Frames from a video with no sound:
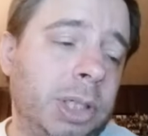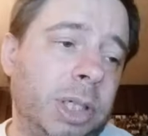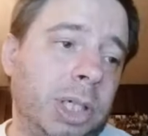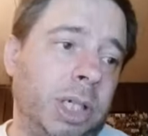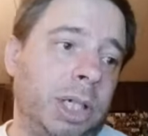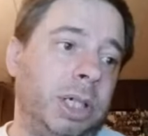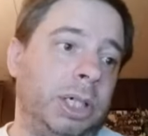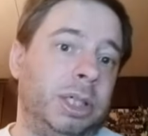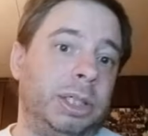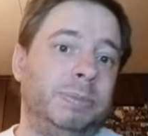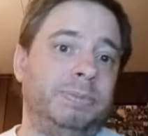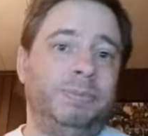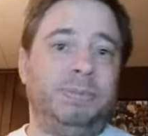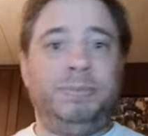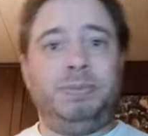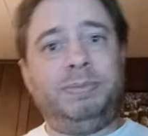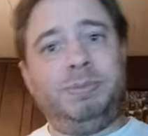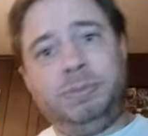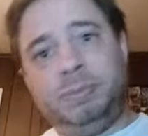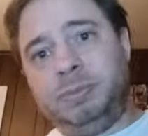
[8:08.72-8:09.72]
and uh,
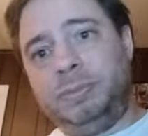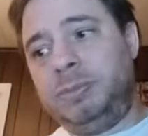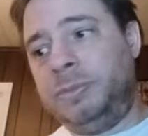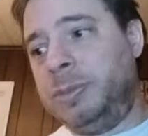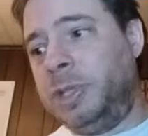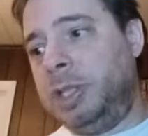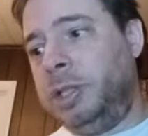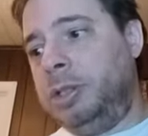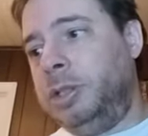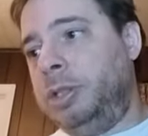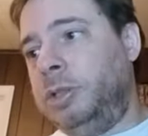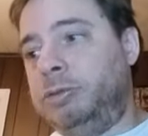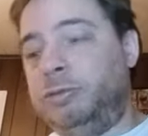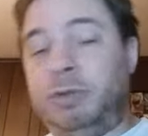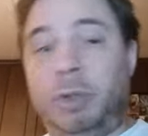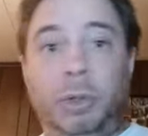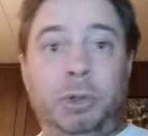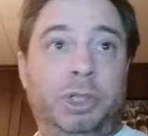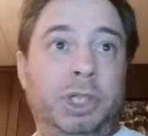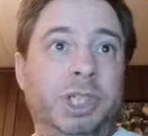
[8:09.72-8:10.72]

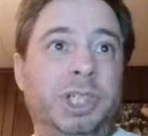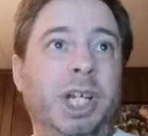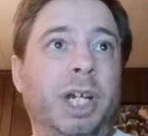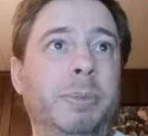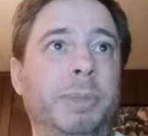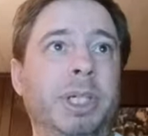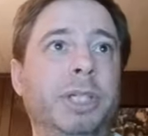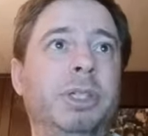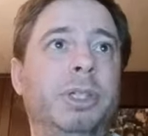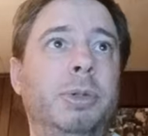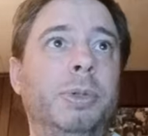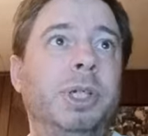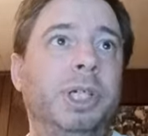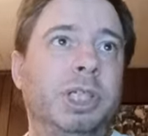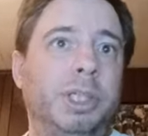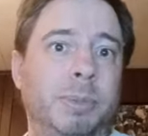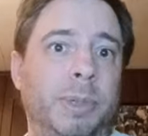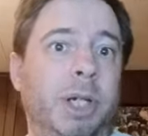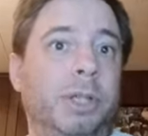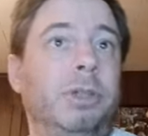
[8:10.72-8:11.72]
Rose is gonna be doing
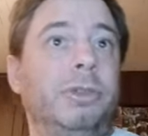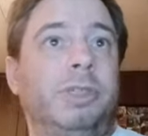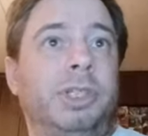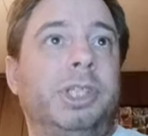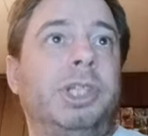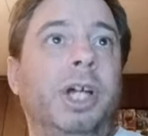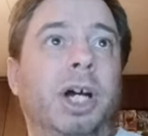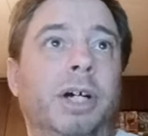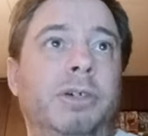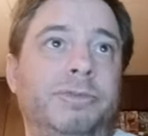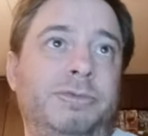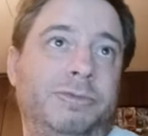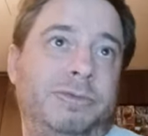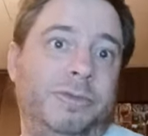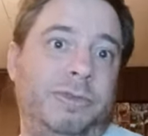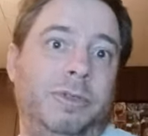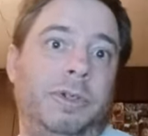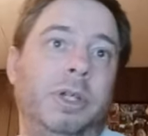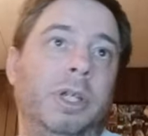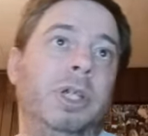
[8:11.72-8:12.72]
some other
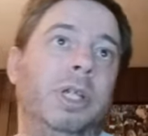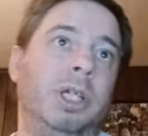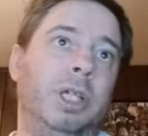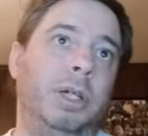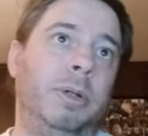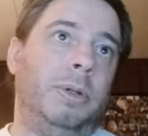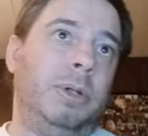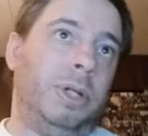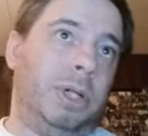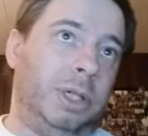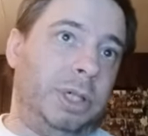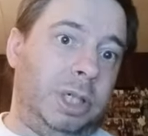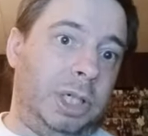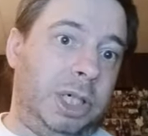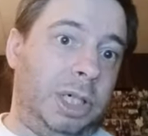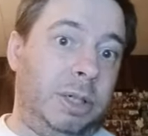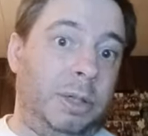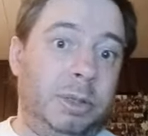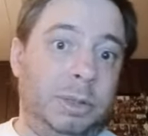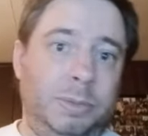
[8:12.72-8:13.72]
stuff.
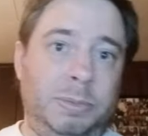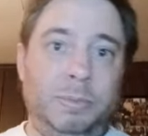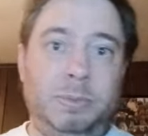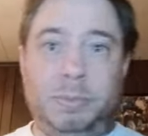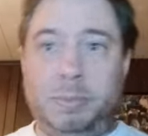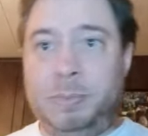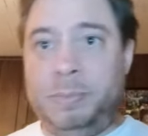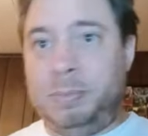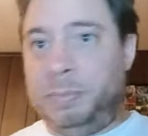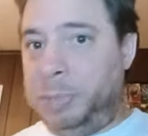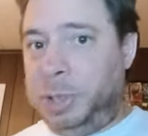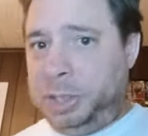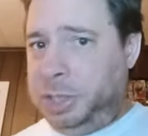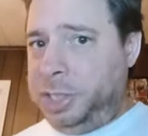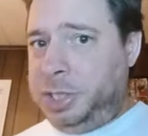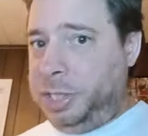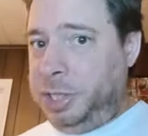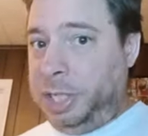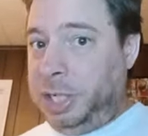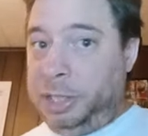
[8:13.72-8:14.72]
Uh, but
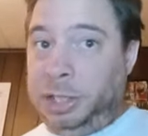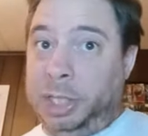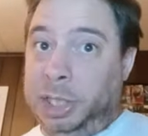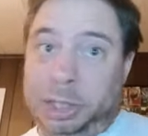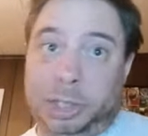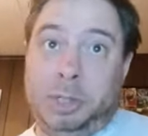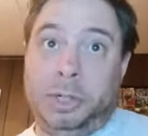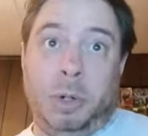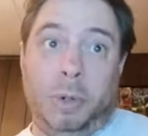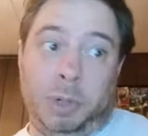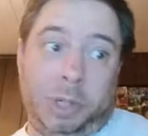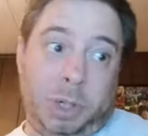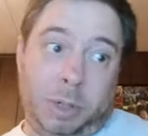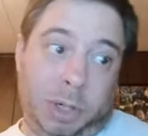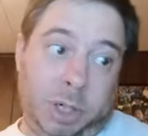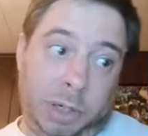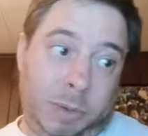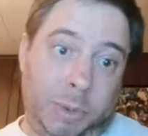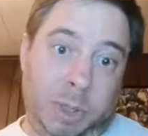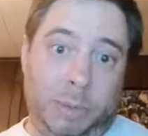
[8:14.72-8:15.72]
she's not like going
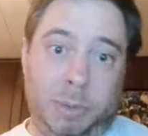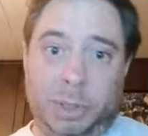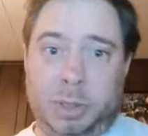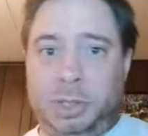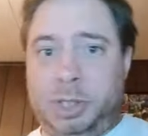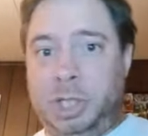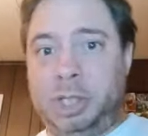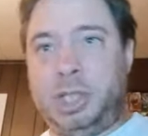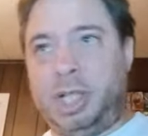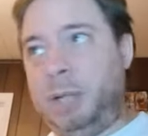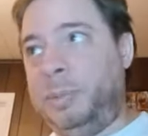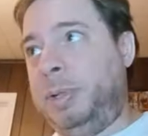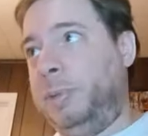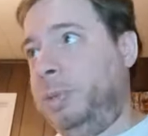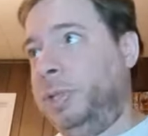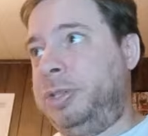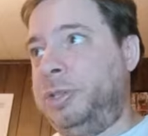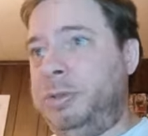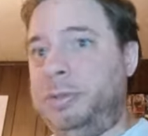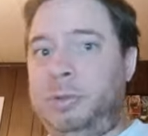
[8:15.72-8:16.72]
anywhere. But she's gonna be
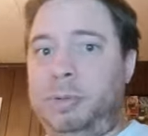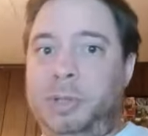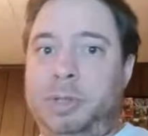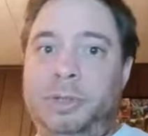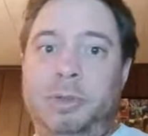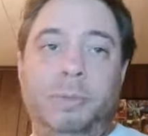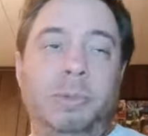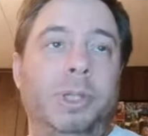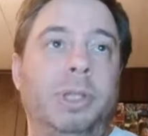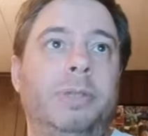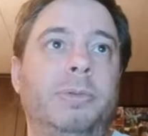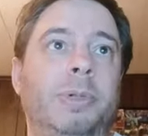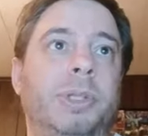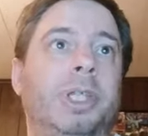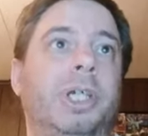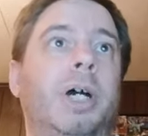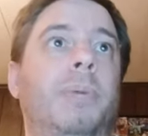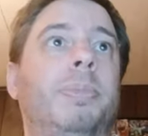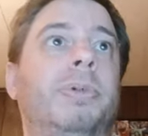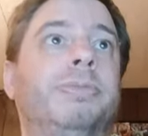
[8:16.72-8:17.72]
with with with
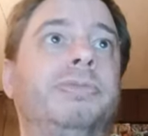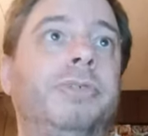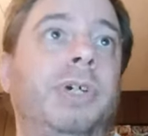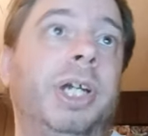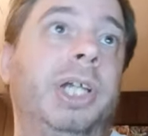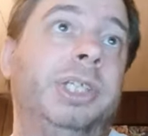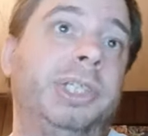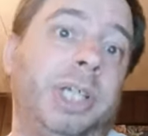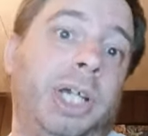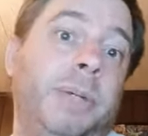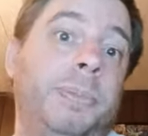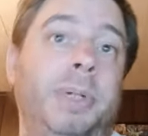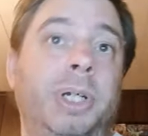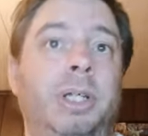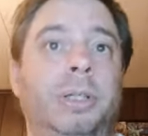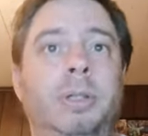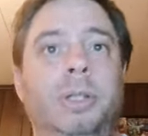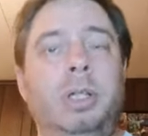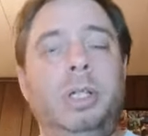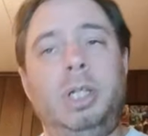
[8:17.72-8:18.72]
with a couple friends. I'm
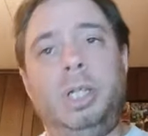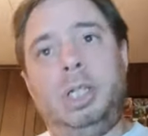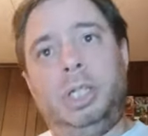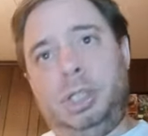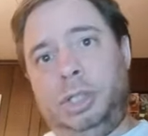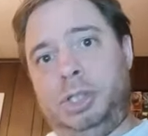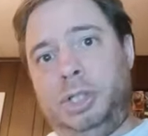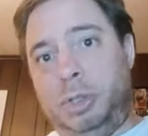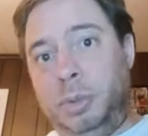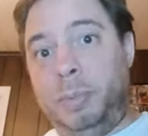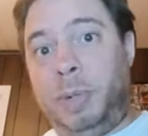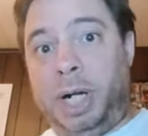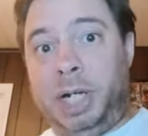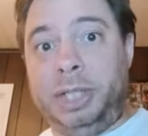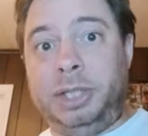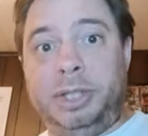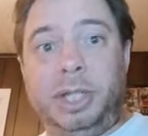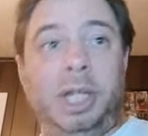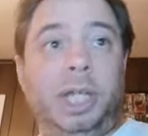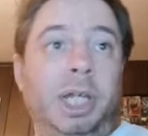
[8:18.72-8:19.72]
gonna do
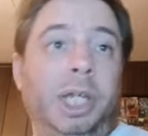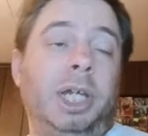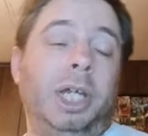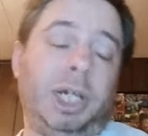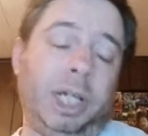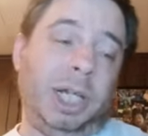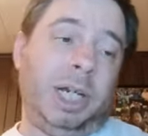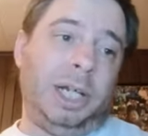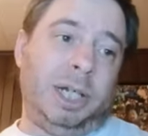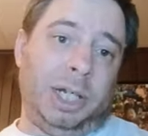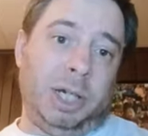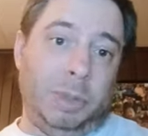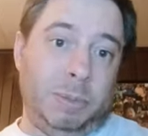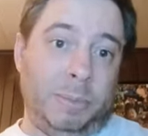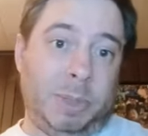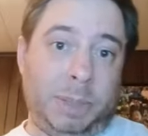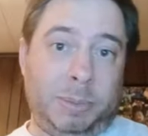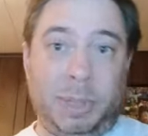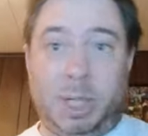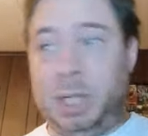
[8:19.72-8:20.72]
my thing, and I gotta
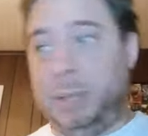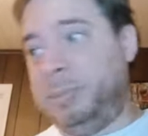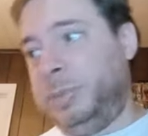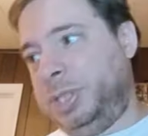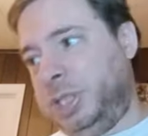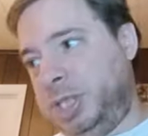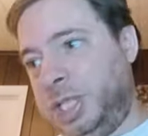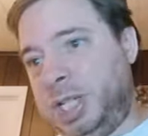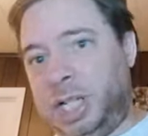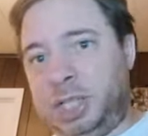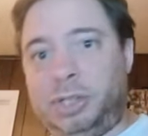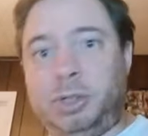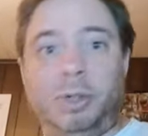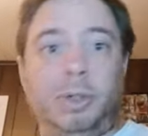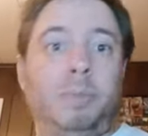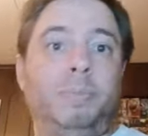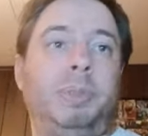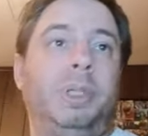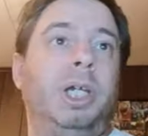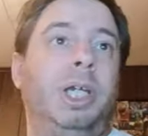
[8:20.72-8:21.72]
help my mom. But she has
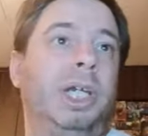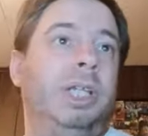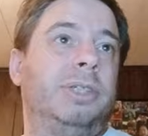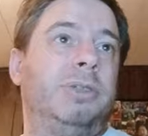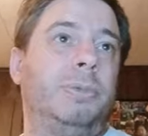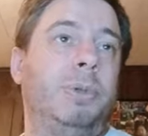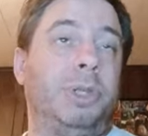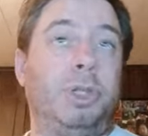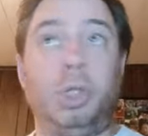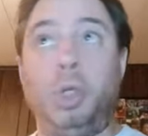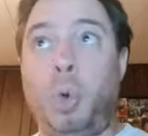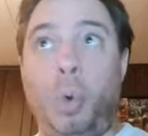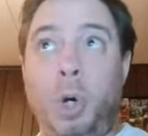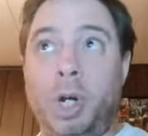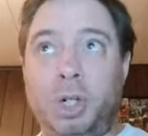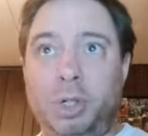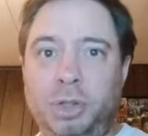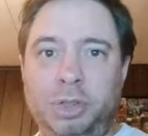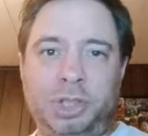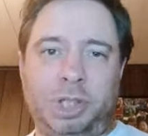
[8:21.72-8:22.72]
her plans with the
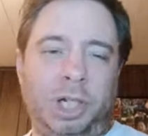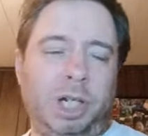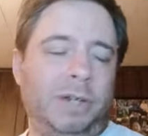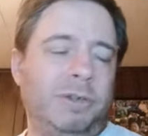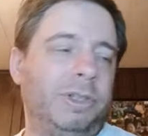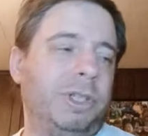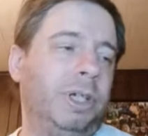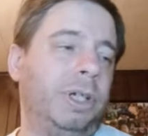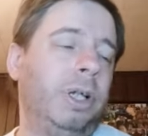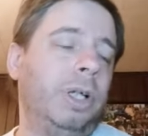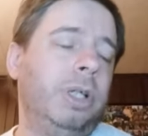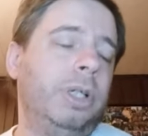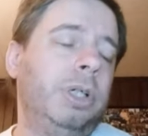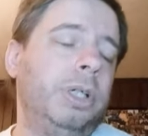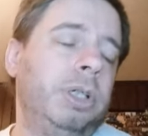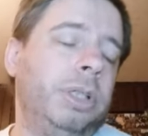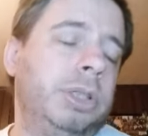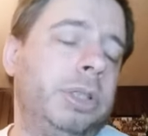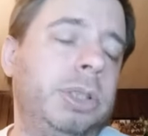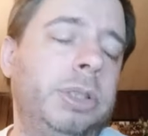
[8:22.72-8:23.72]
Goyles and everything.
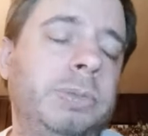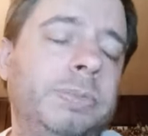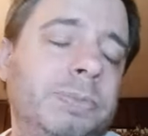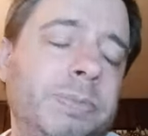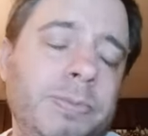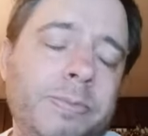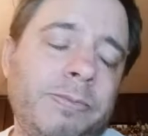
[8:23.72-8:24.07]
So,